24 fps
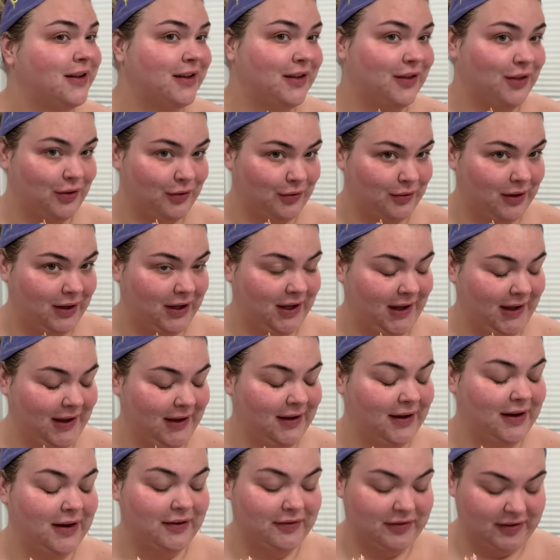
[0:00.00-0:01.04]
three
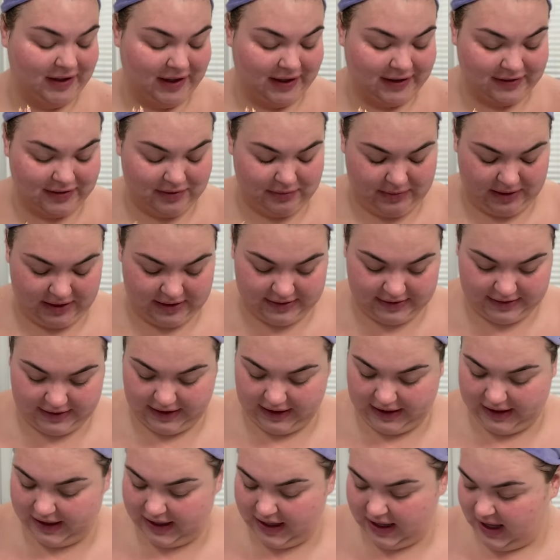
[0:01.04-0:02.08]
of Dead to Me
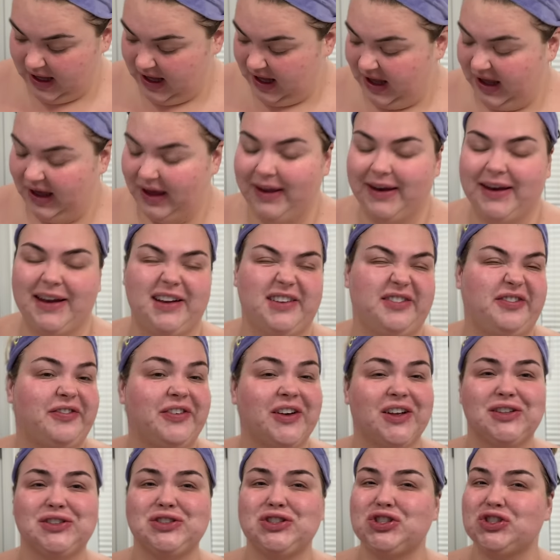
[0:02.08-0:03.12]
today, and it
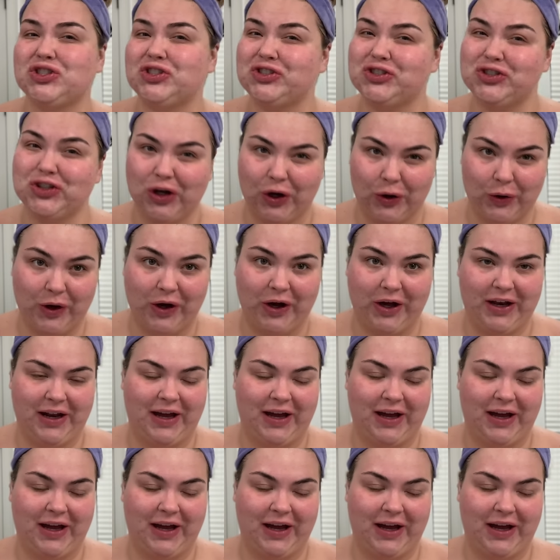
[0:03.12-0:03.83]
felt so good.